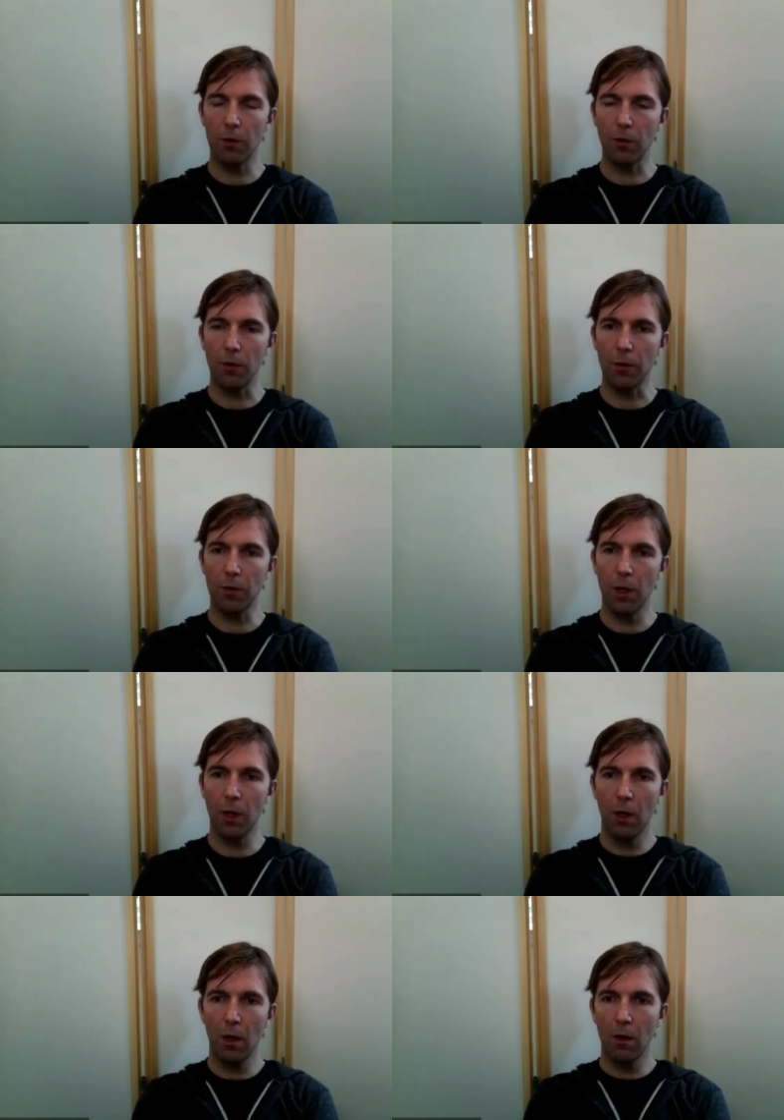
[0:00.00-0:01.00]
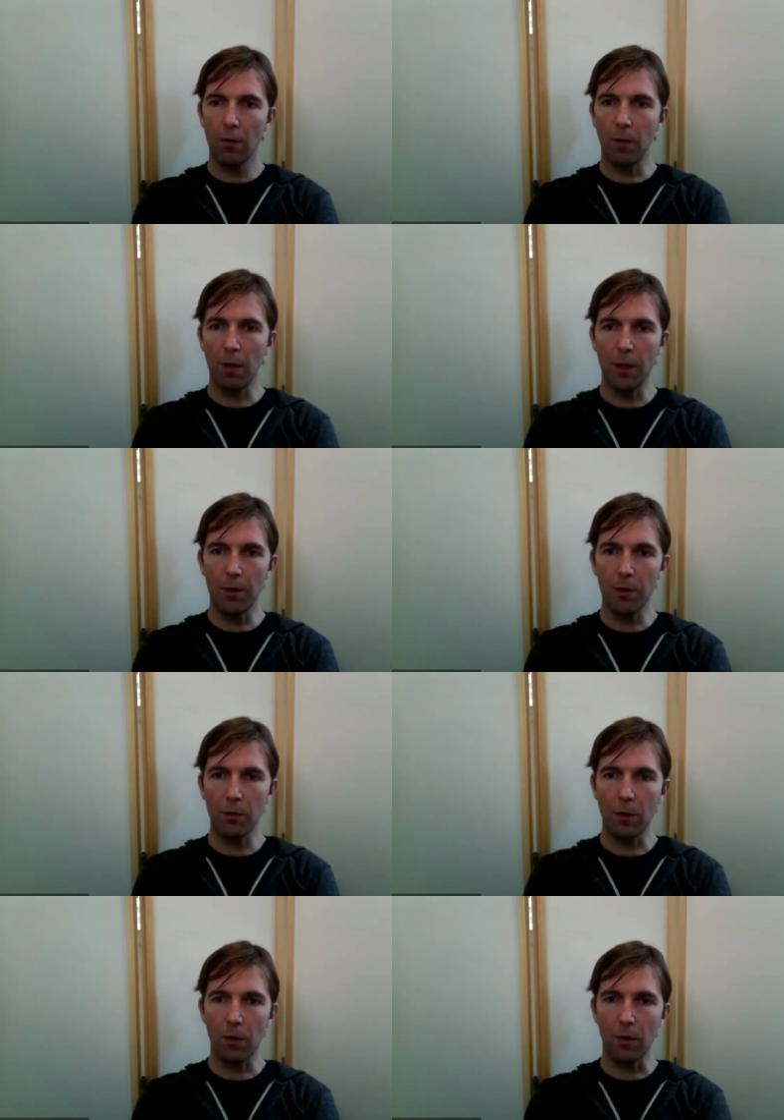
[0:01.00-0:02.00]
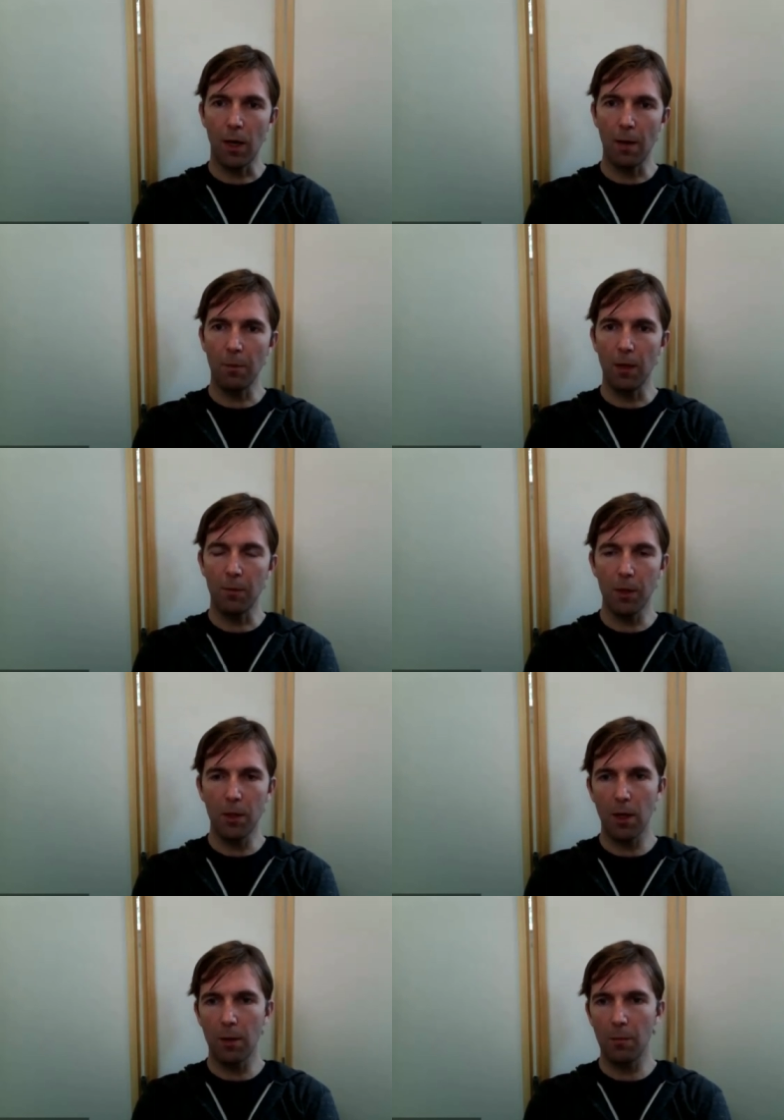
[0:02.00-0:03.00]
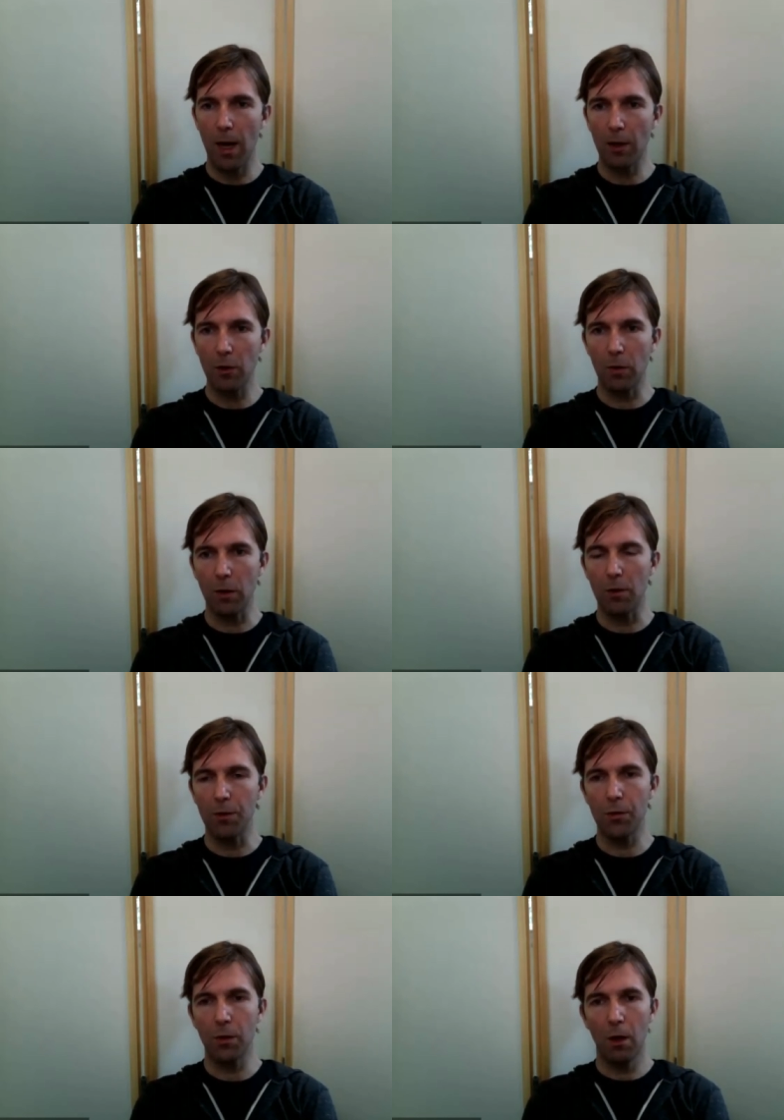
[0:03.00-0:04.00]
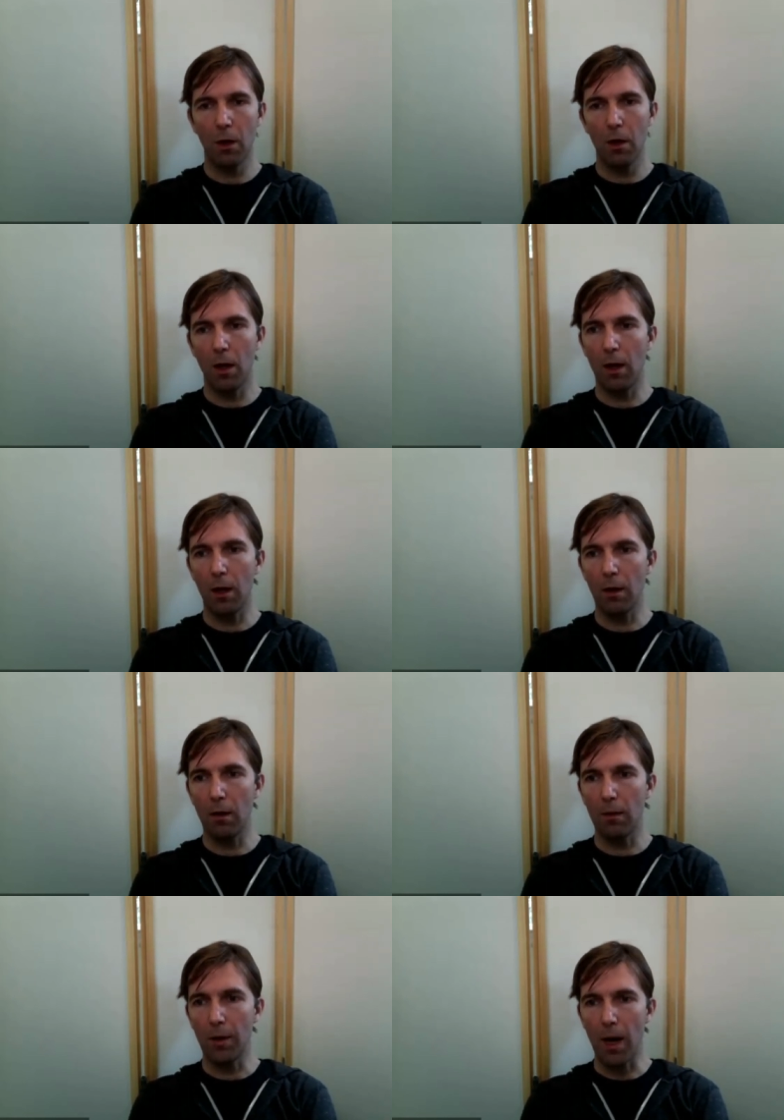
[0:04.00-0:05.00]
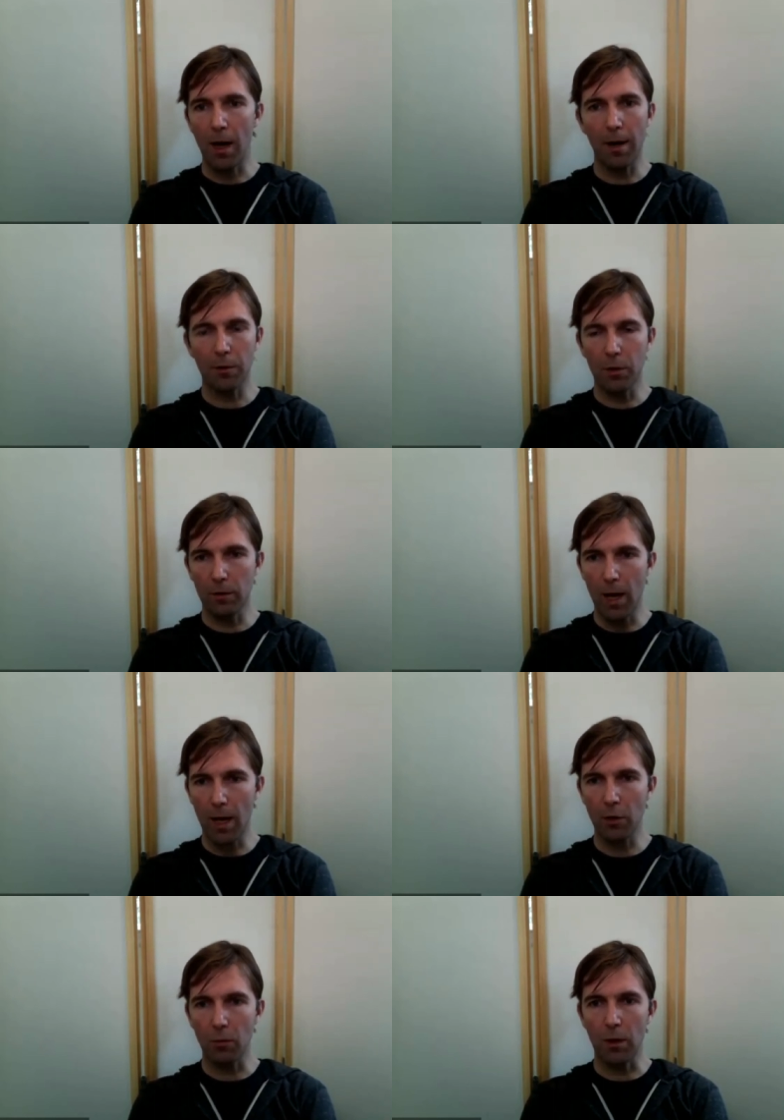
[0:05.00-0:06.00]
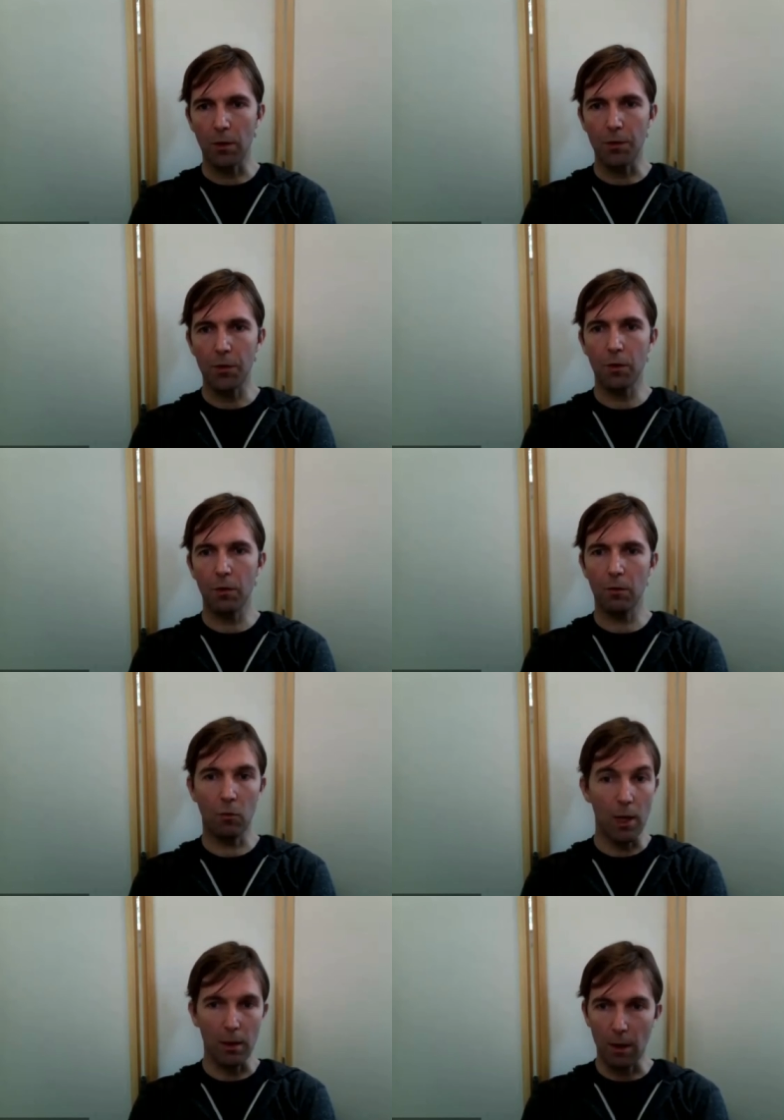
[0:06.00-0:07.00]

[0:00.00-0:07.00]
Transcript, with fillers: So there's maybe it's you know the IPMC type actuators, uh, ionically driven actuators, great.